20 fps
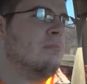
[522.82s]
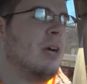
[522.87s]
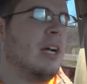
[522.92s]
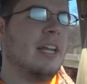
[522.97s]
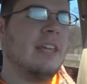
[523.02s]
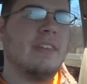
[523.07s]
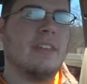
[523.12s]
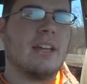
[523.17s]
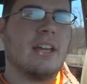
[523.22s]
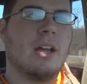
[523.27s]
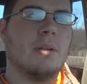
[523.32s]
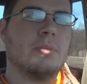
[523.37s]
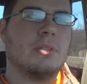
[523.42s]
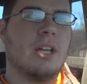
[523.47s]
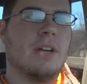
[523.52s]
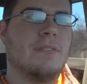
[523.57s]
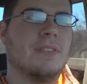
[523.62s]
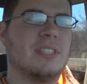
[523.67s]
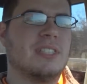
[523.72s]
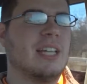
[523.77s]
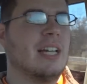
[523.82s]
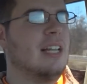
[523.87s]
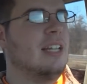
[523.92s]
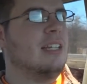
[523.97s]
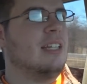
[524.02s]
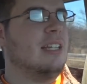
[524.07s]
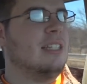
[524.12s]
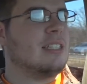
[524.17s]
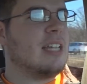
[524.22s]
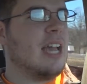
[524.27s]
money that comes off of
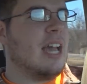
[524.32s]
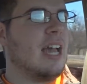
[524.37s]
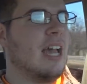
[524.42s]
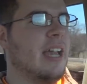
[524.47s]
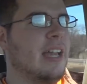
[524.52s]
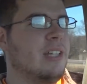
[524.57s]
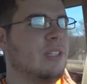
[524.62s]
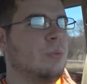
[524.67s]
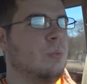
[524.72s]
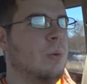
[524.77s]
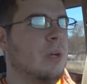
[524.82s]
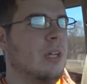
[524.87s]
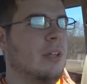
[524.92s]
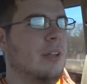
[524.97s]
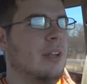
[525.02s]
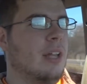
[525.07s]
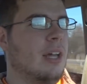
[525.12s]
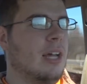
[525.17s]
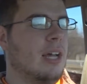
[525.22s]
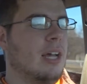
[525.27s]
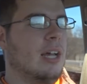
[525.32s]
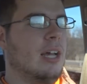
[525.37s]
selling these guys will